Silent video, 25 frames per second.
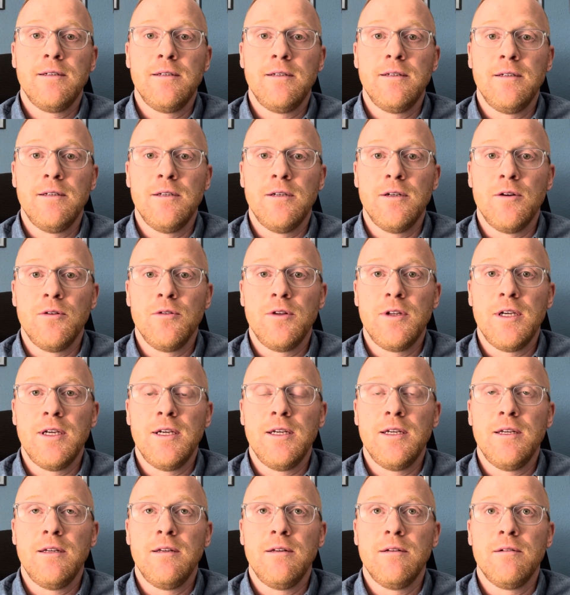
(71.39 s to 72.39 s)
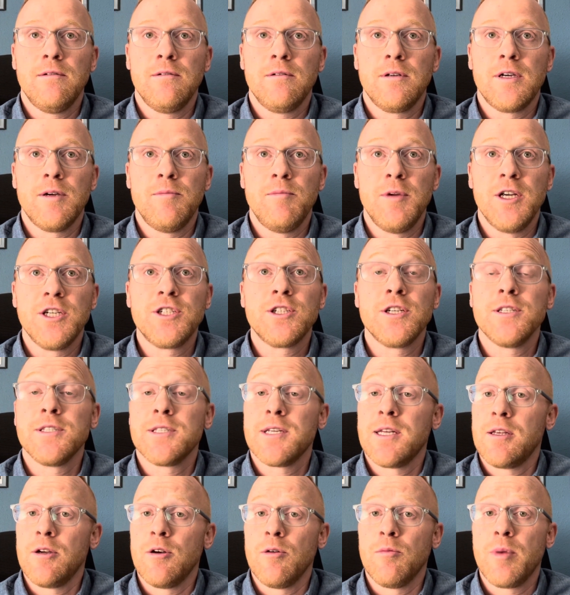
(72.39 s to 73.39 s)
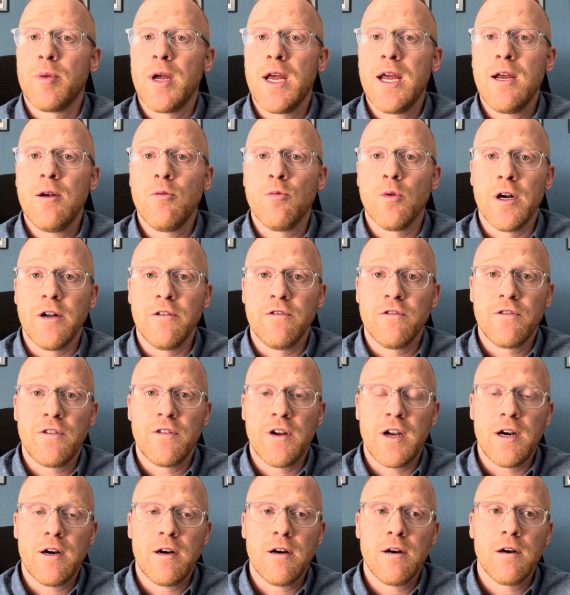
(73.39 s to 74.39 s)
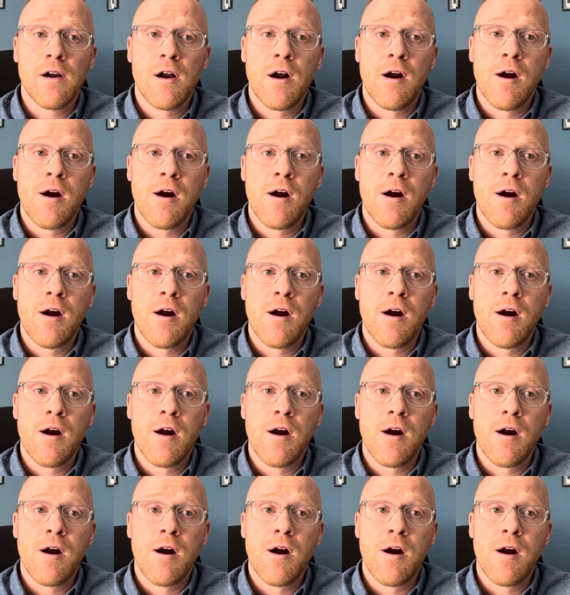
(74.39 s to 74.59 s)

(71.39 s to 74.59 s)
the commissions that they're paying were unfair,